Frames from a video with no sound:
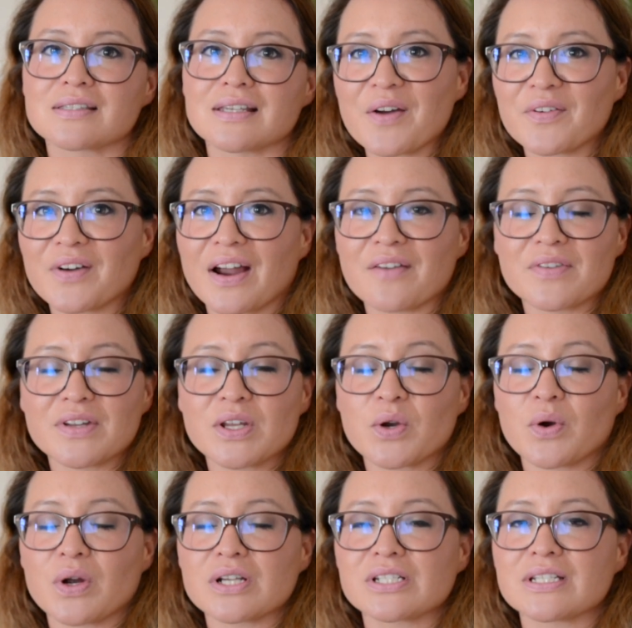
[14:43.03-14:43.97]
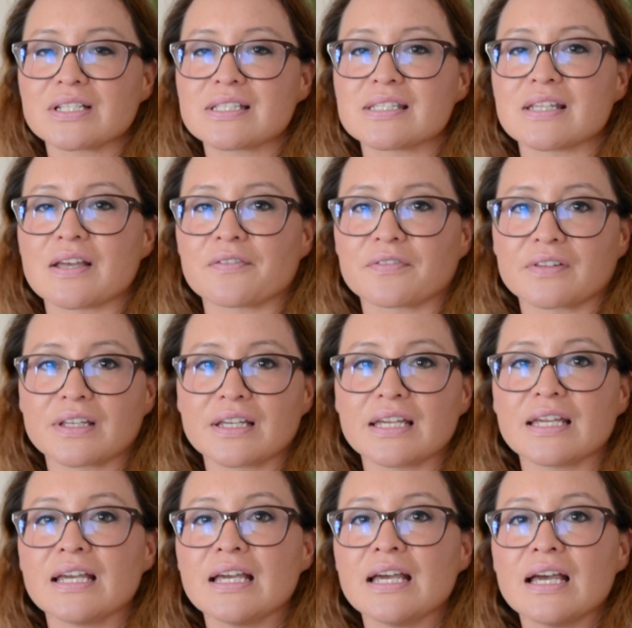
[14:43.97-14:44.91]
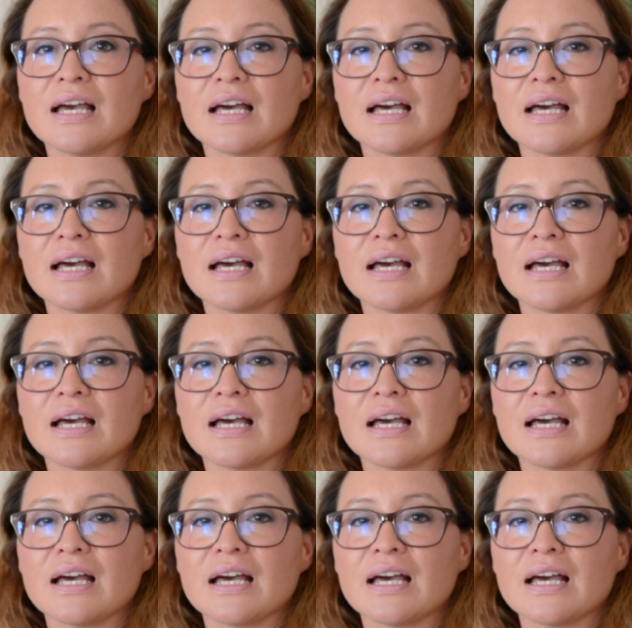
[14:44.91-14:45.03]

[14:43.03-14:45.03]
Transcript: If you ever have any questions, definitely